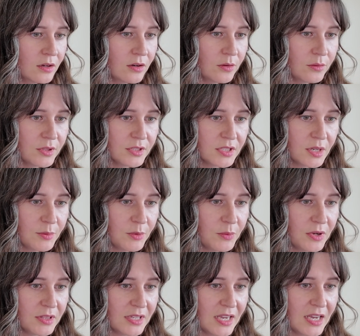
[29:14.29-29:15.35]
no, this time I
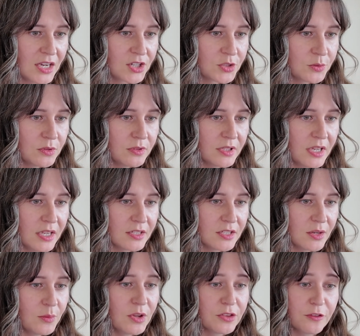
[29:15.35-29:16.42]
want the actual, yes,
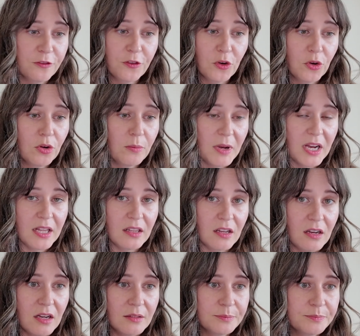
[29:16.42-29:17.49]
I want the full
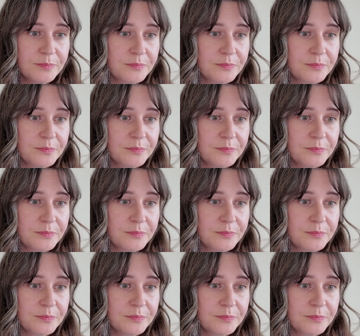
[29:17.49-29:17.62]
bylaw.